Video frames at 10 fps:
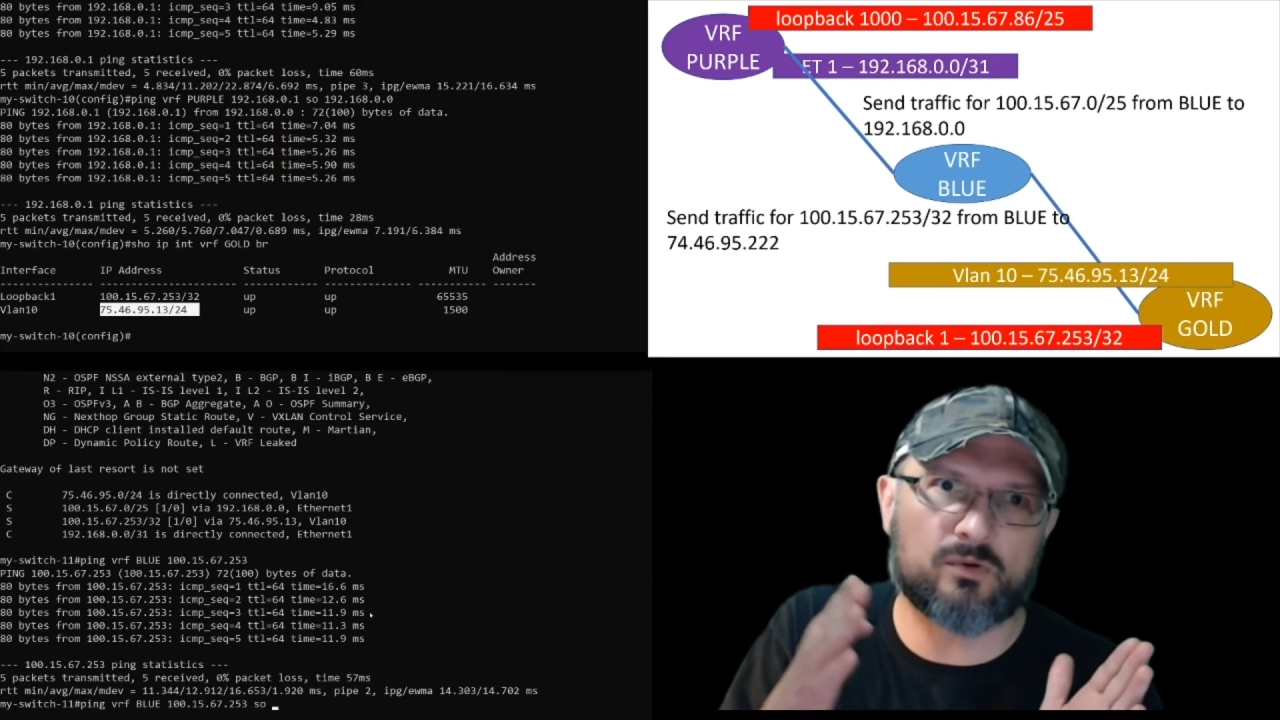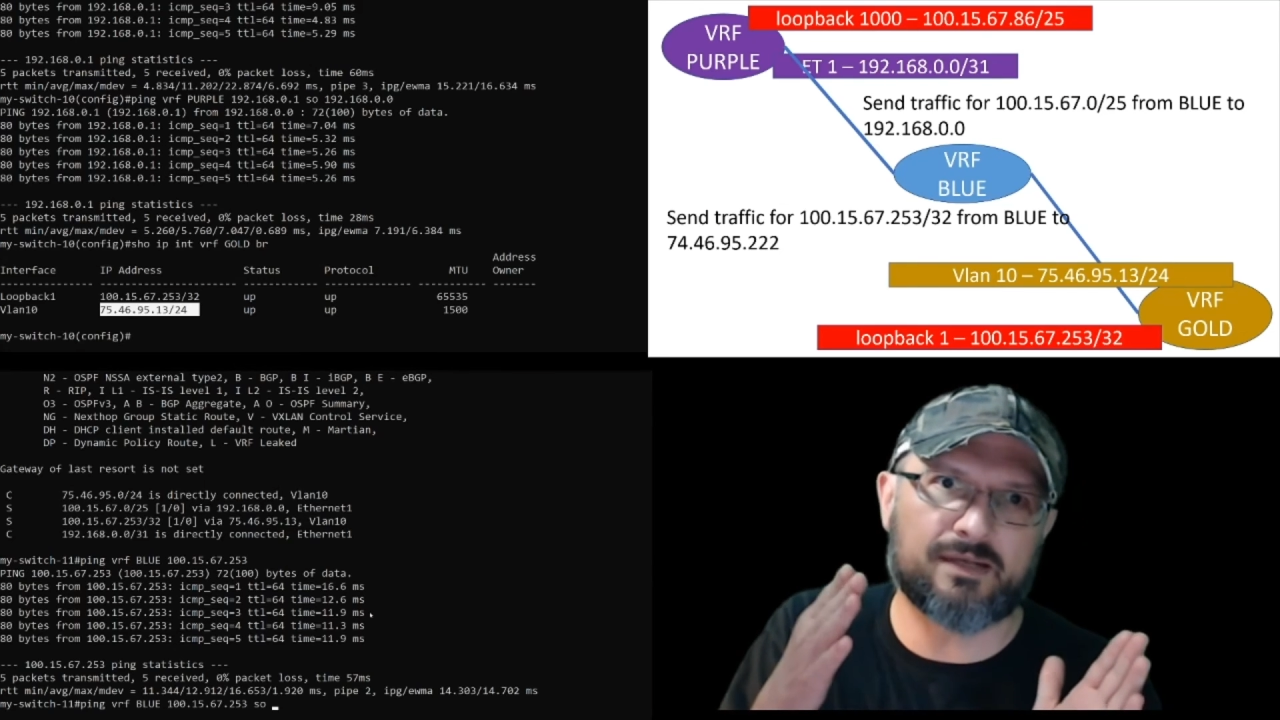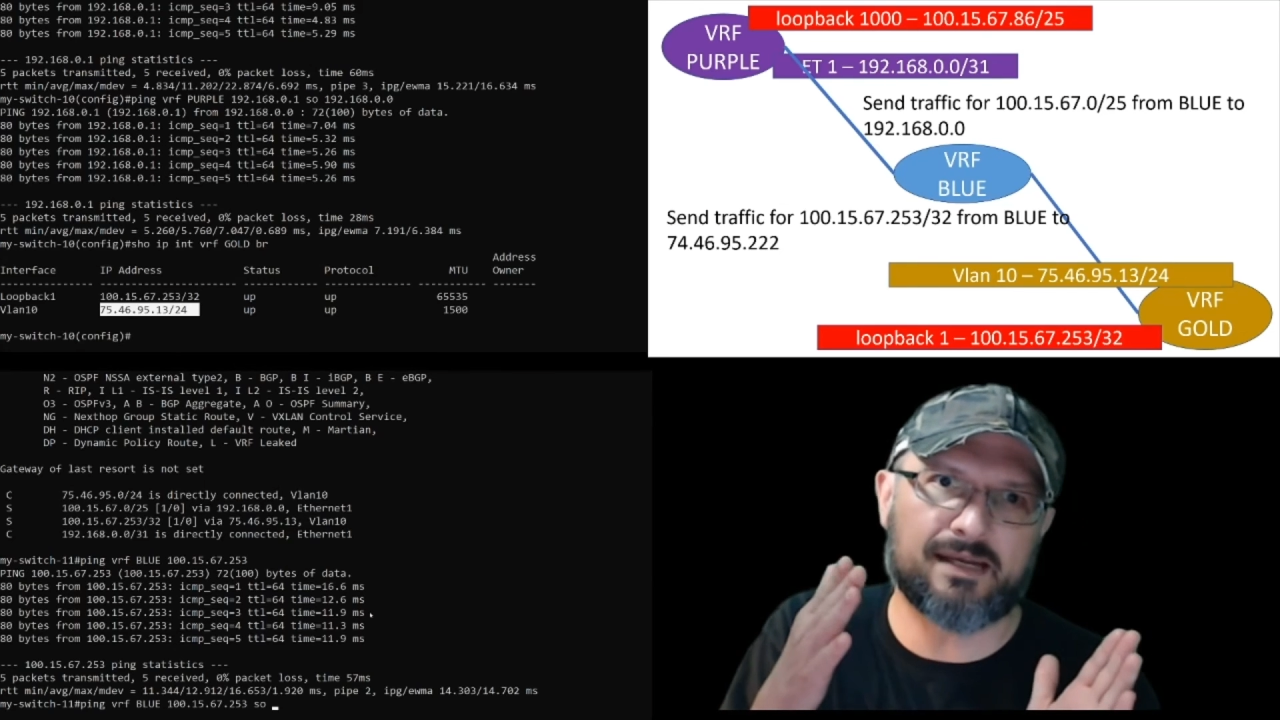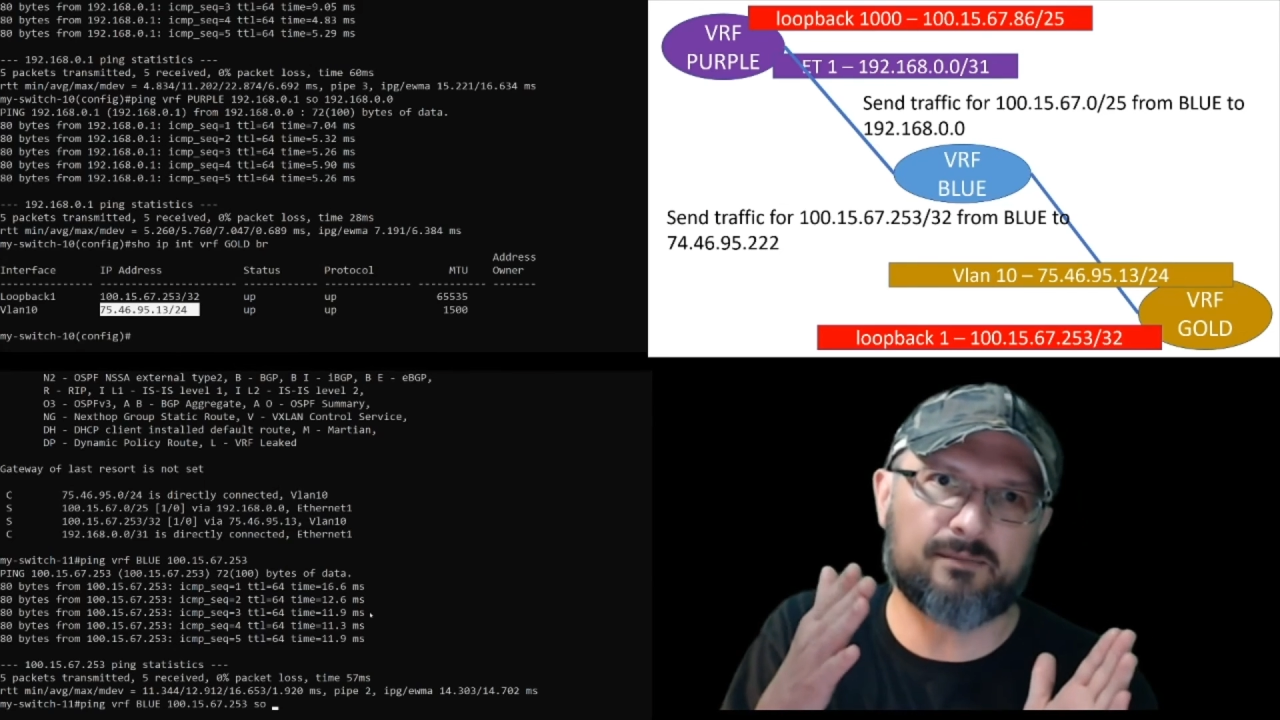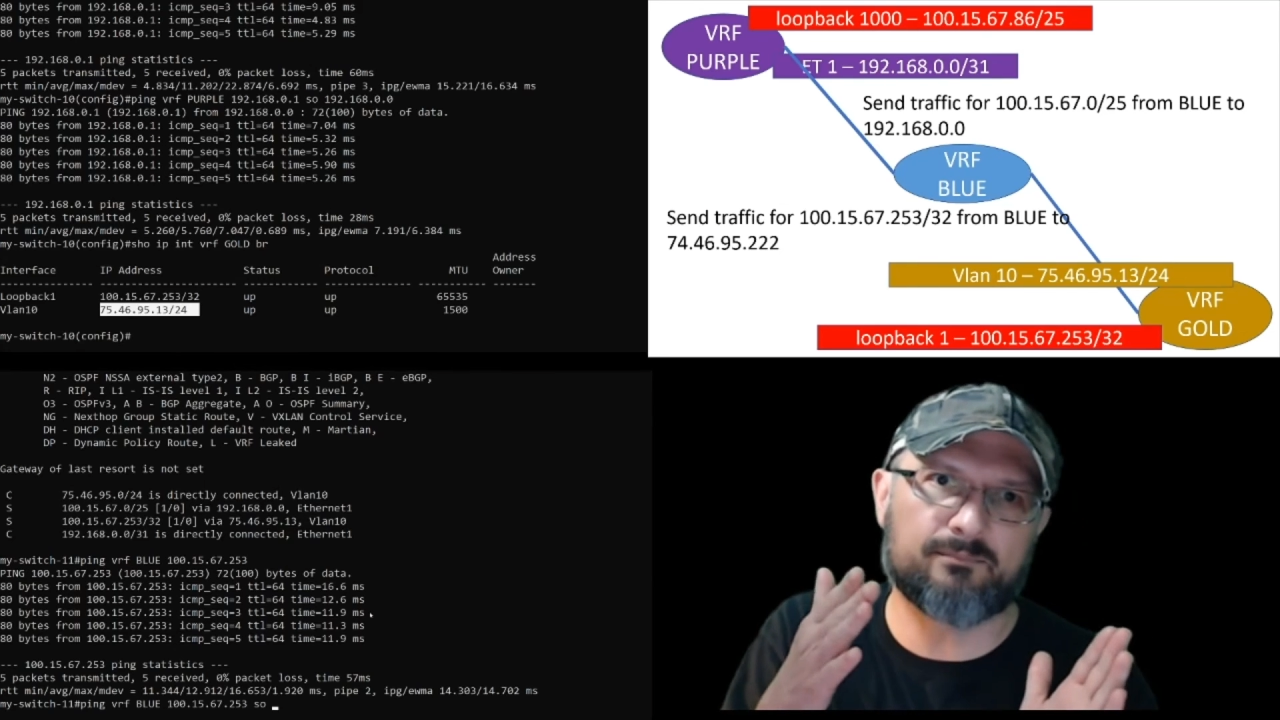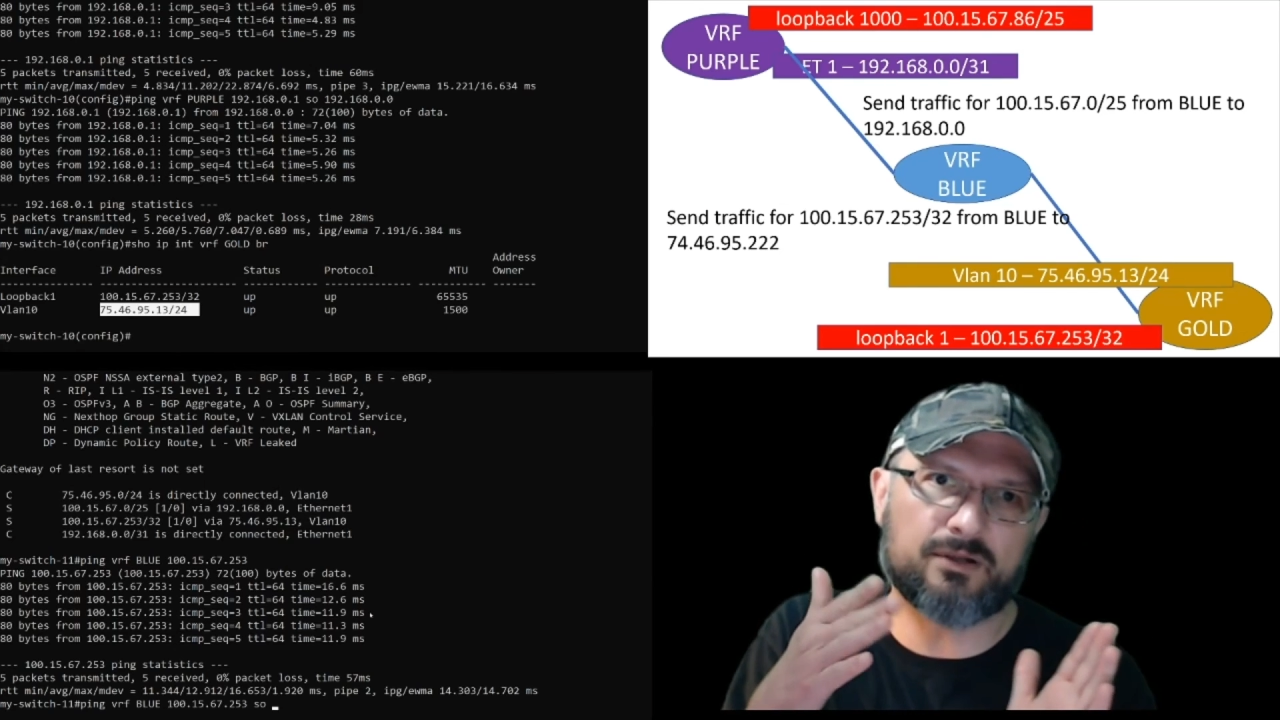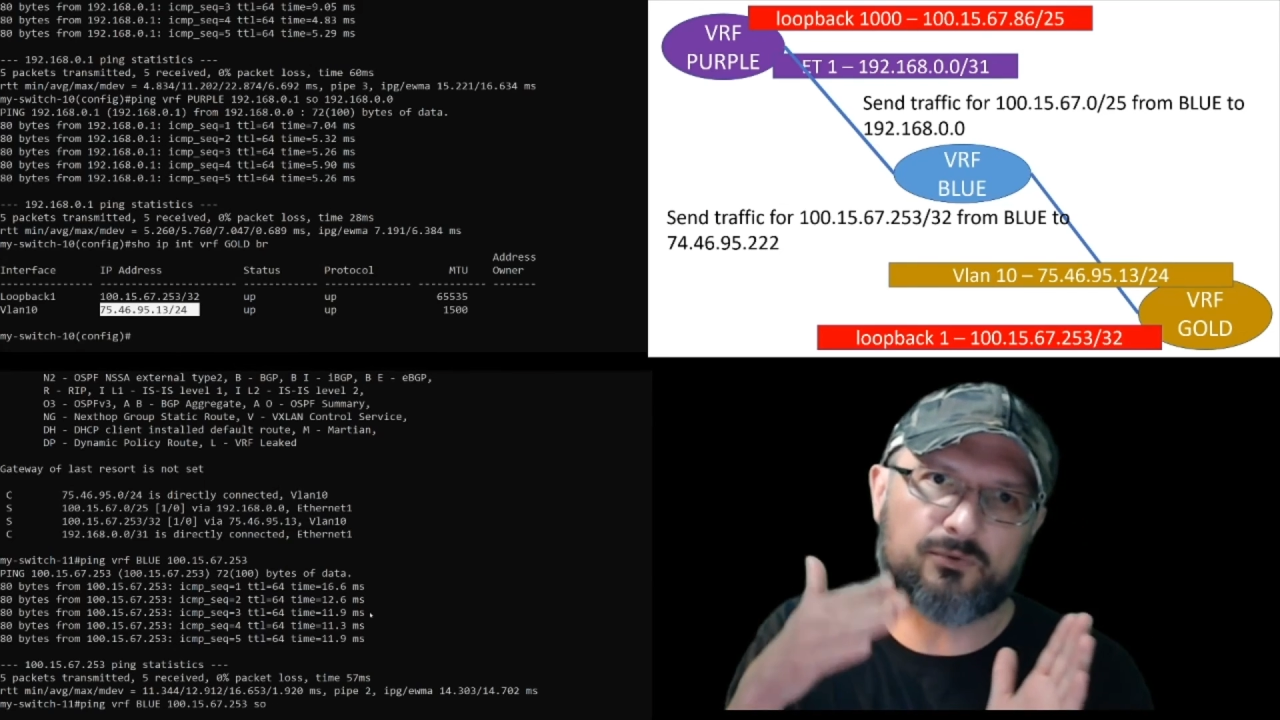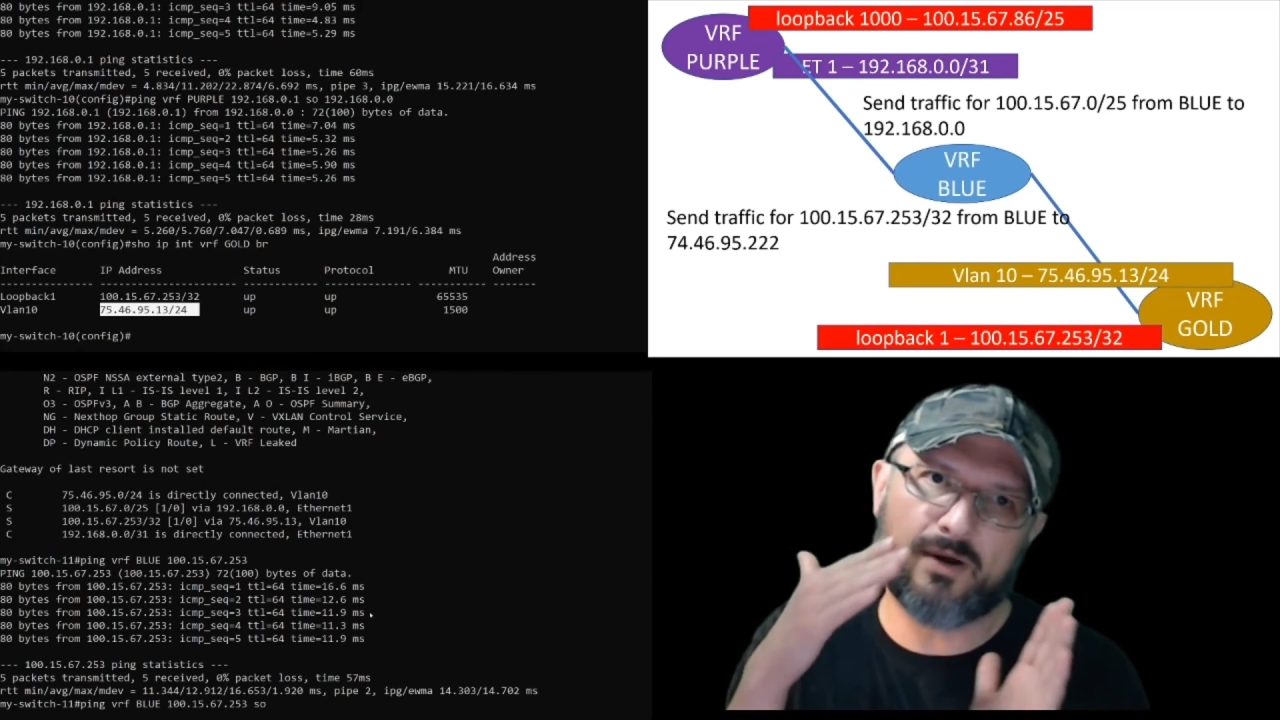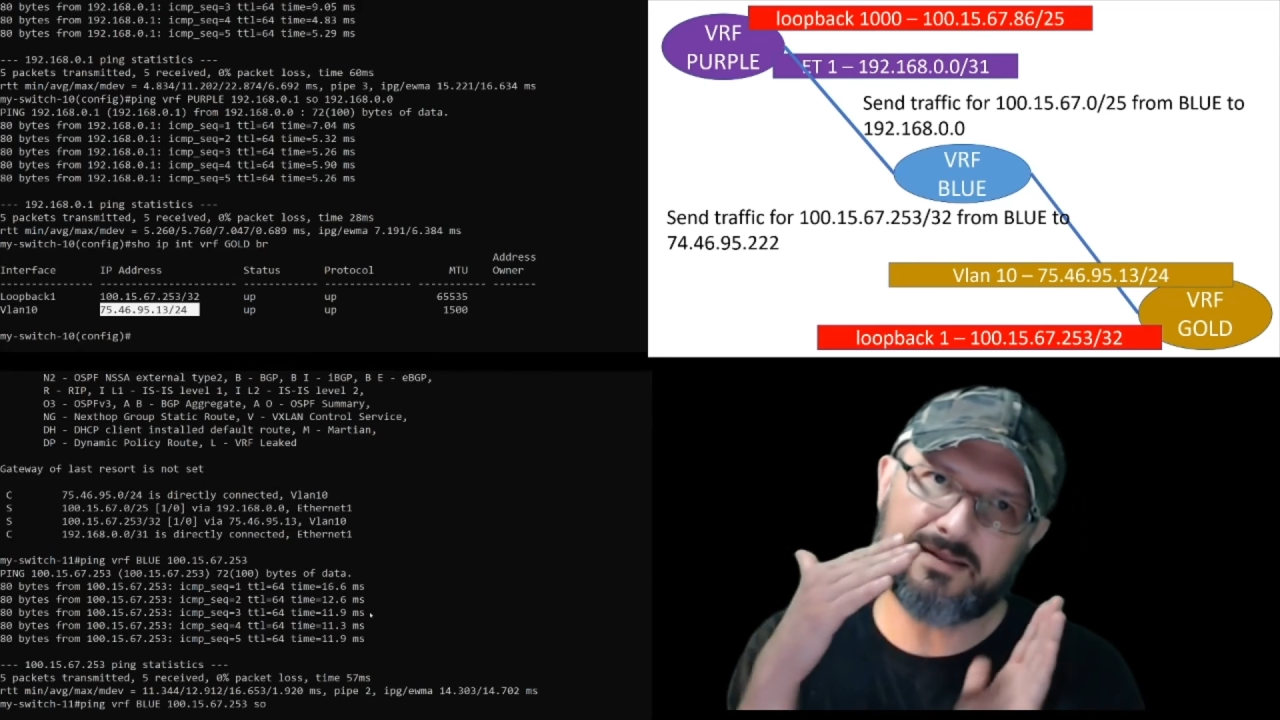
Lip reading: and blue, right?